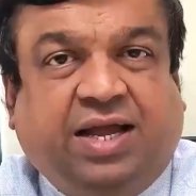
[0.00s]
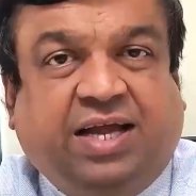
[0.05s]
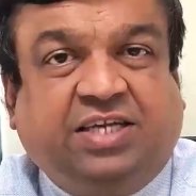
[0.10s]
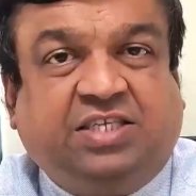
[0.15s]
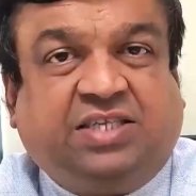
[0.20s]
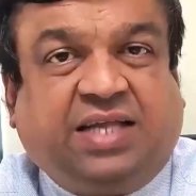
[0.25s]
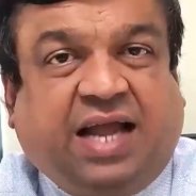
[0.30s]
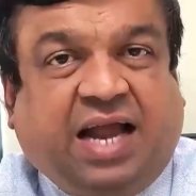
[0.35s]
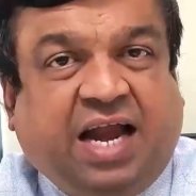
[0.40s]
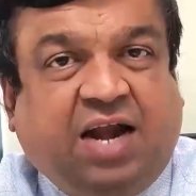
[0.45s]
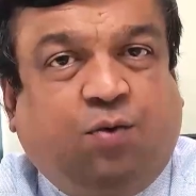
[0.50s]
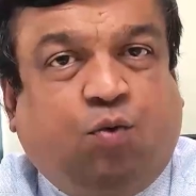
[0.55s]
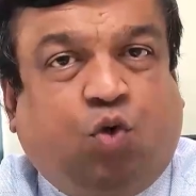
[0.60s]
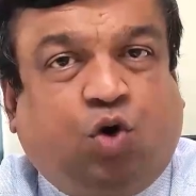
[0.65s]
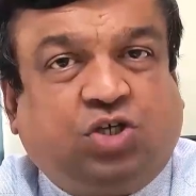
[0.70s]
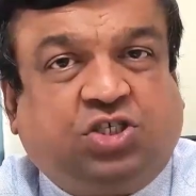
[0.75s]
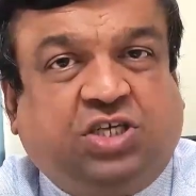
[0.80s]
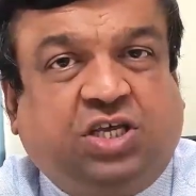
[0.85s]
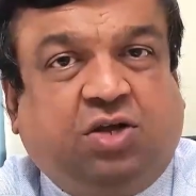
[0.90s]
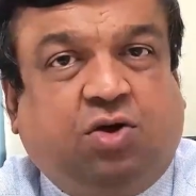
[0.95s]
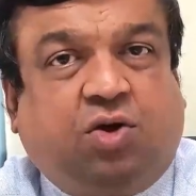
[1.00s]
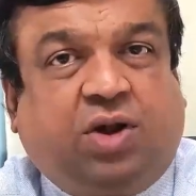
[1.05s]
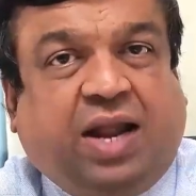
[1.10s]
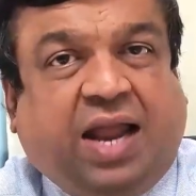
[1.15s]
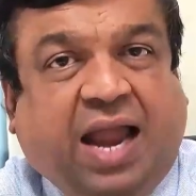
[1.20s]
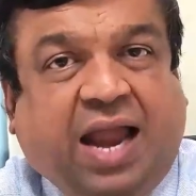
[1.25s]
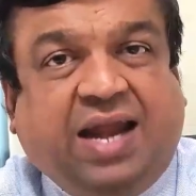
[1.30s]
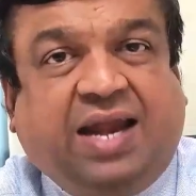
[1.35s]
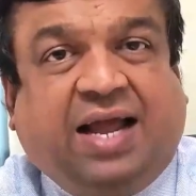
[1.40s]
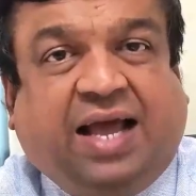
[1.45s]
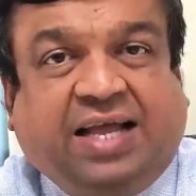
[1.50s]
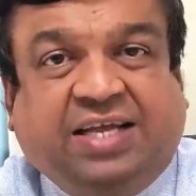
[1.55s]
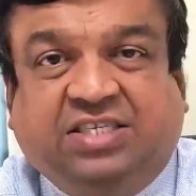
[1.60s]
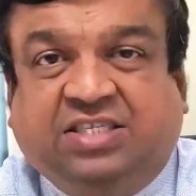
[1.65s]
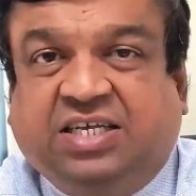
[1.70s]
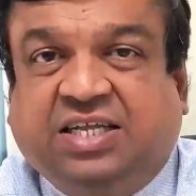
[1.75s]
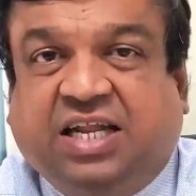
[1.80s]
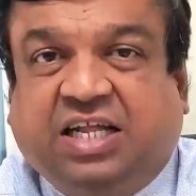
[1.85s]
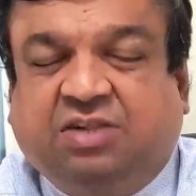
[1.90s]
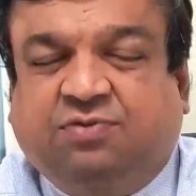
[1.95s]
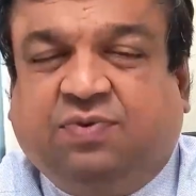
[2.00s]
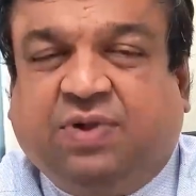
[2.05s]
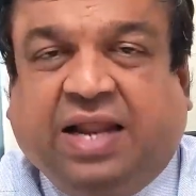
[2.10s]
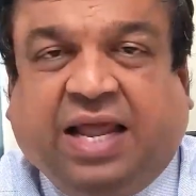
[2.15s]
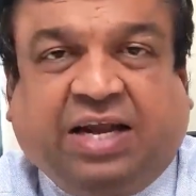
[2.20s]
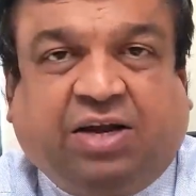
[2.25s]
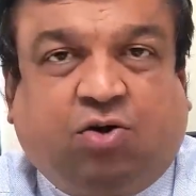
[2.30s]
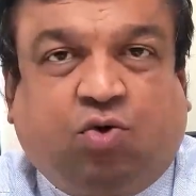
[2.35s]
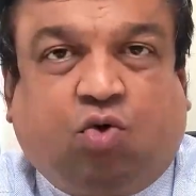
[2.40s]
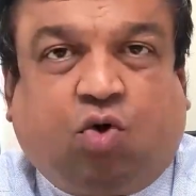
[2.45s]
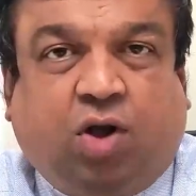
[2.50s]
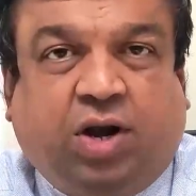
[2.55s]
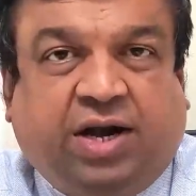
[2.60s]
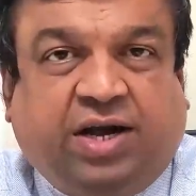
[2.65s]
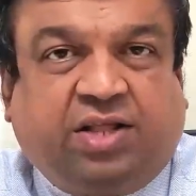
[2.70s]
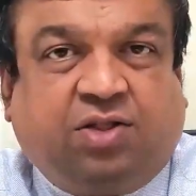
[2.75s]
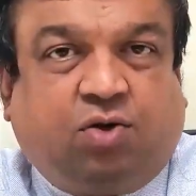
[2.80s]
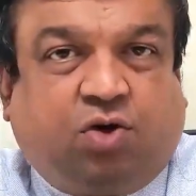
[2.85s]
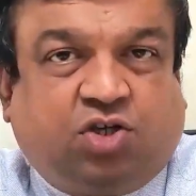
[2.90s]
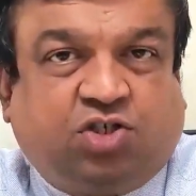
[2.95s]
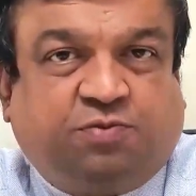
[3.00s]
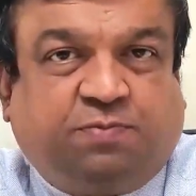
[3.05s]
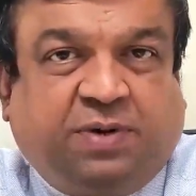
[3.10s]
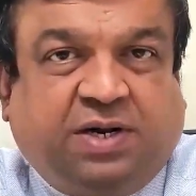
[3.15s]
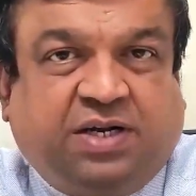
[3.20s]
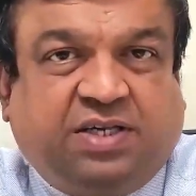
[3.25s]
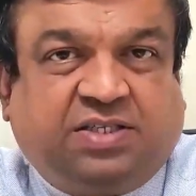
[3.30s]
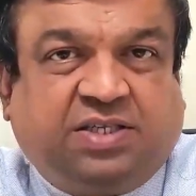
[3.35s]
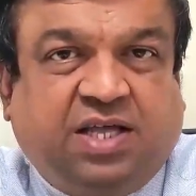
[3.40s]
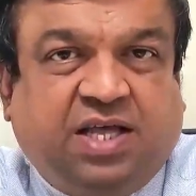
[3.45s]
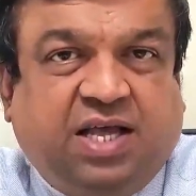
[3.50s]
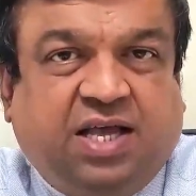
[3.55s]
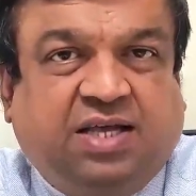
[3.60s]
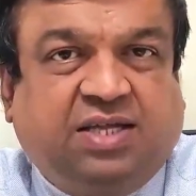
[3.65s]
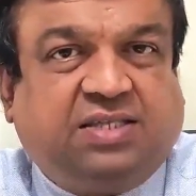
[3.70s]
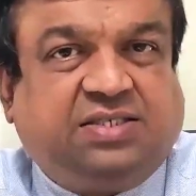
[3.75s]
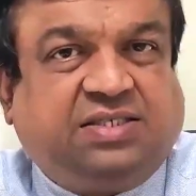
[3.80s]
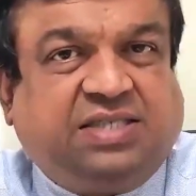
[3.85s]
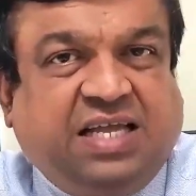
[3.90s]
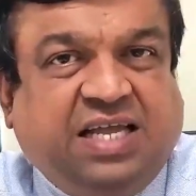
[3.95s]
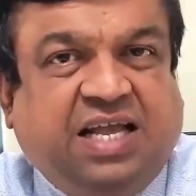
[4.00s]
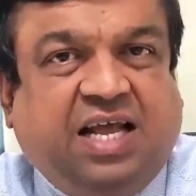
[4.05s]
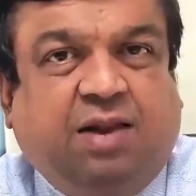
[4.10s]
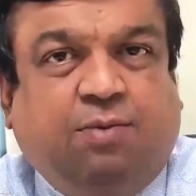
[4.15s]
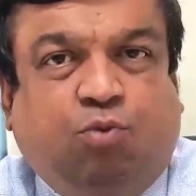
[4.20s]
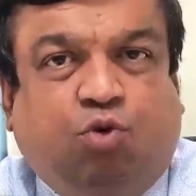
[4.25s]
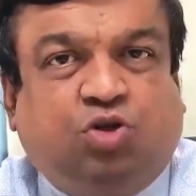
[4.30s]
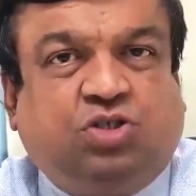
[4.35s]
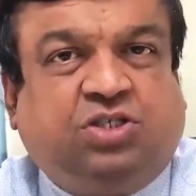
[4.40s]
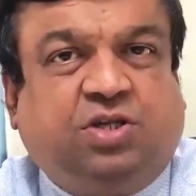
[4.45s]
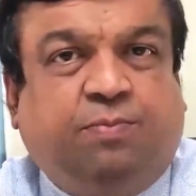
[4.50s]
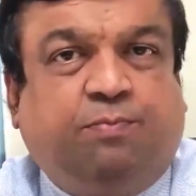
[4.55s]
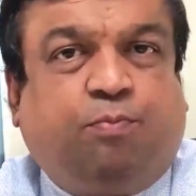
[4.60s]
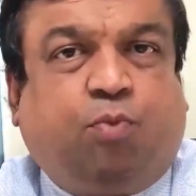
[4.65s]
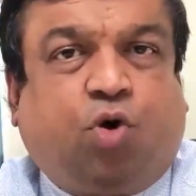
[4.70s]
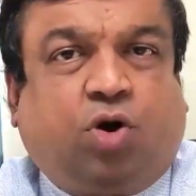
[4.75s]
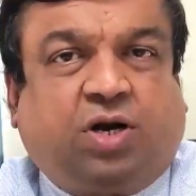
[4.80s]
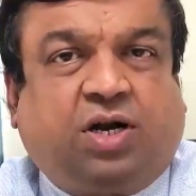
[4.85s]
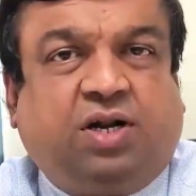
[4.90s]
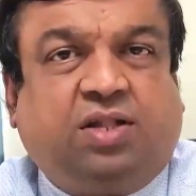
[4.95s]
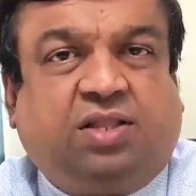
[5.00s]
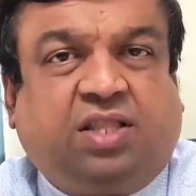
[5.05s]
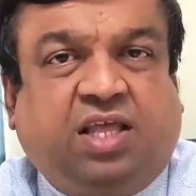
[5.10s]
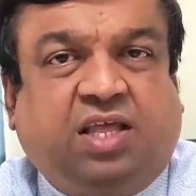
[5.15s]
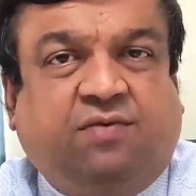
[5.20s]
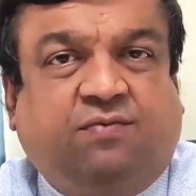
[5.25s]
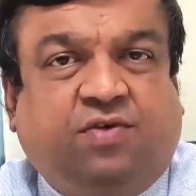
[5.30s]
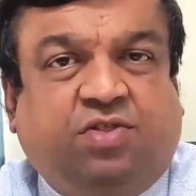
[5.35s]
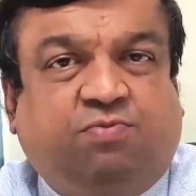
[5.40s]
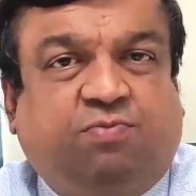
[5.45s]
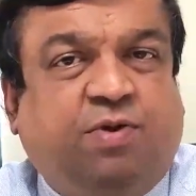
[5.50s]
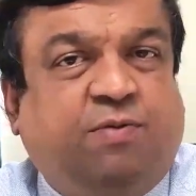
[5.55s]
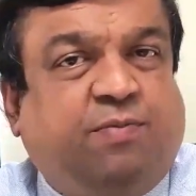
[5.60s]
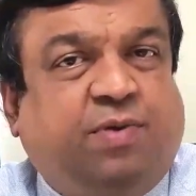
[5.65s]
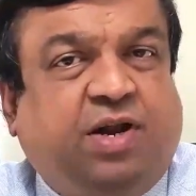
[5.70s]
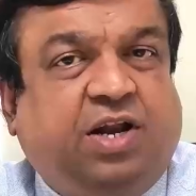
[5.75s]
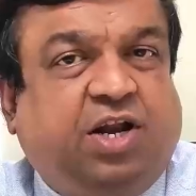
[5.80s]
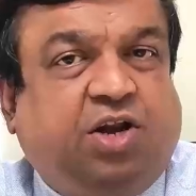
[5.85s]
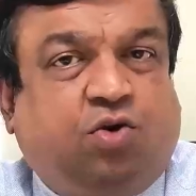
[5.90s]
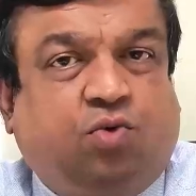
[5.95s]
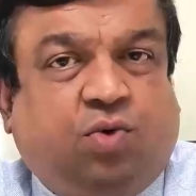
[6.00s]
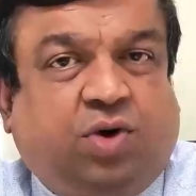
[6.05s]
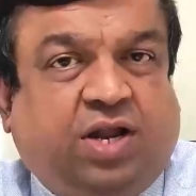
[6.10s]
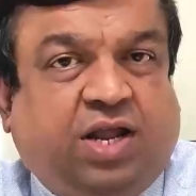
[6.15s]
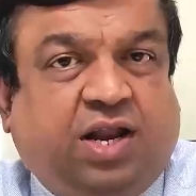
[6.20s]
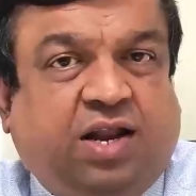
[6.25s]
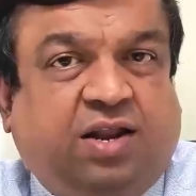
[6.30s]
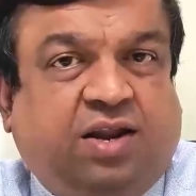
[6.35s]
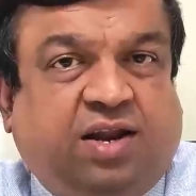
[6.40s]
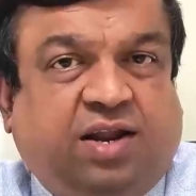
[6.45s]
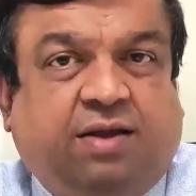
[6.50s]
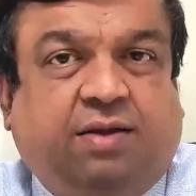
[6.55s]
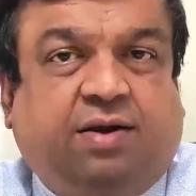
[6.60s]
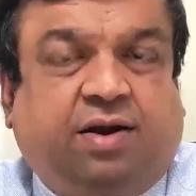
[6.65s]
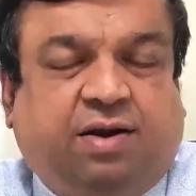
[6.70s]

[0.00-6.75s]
Hence, hand washing or hand hygiene, as we like to call it in hospitals, the single most important thing which people need to really, really